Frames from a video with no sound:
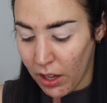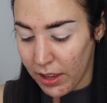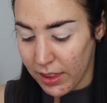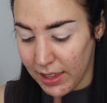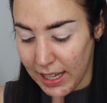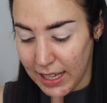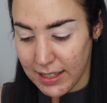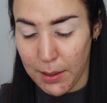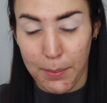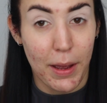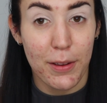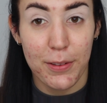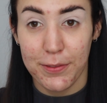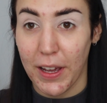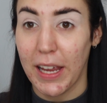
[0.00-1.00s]
These are my
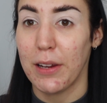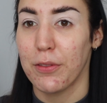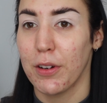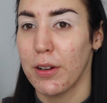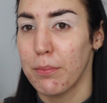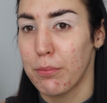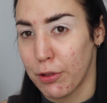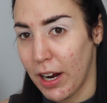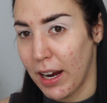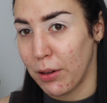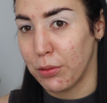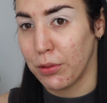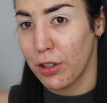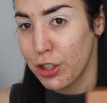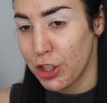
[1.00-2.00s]
favourite
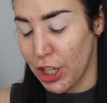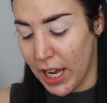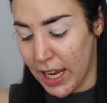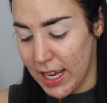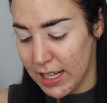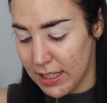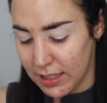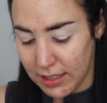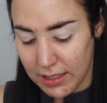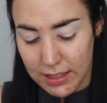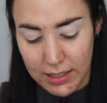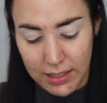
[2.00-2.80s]
brown shades,